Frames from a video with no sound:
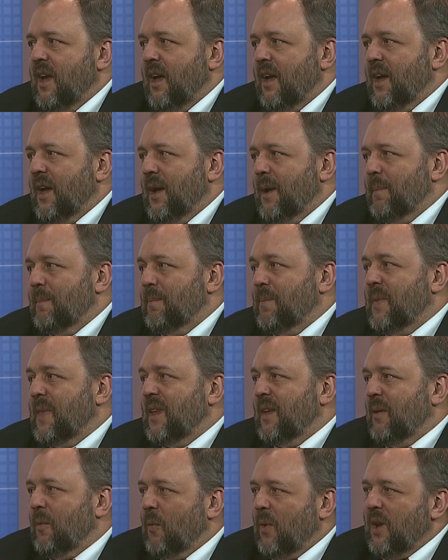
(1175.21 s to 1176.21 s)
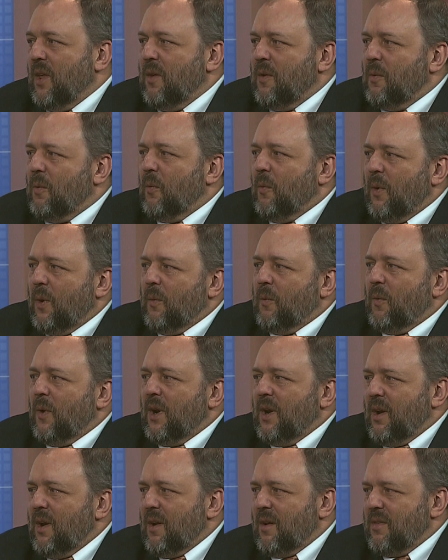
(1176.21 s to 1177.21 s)
um, mm -hmm. what do mm-hmm. you what,
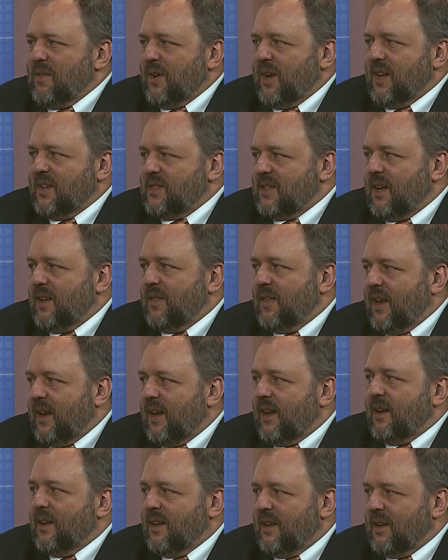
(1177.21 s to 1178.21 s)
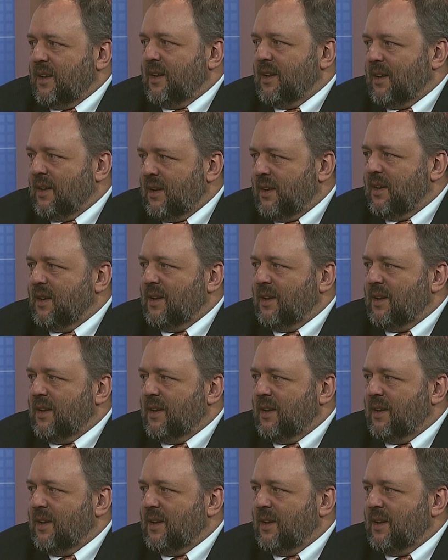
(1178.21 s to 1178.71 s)
what are your thoughts on that well